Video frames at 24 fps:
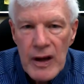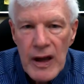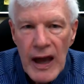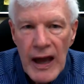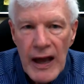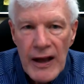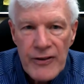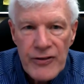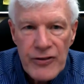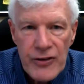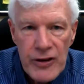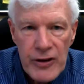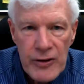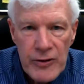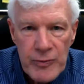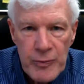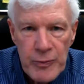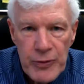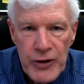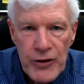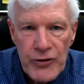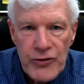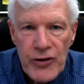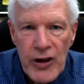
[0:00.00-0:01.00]
As you can
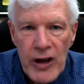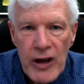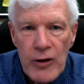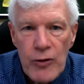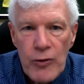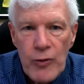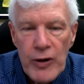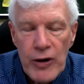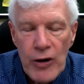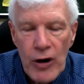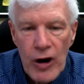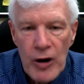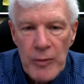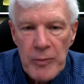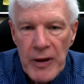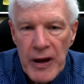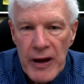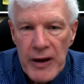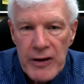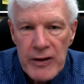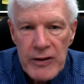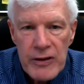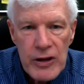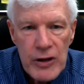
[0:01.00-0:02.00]
appreciate, we are
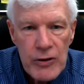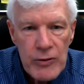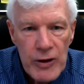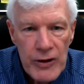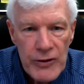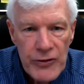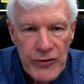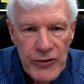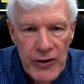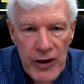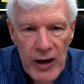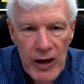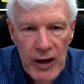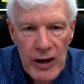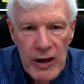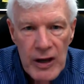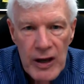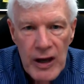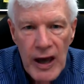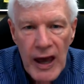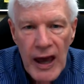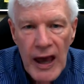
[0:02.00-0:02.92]
made in the USA,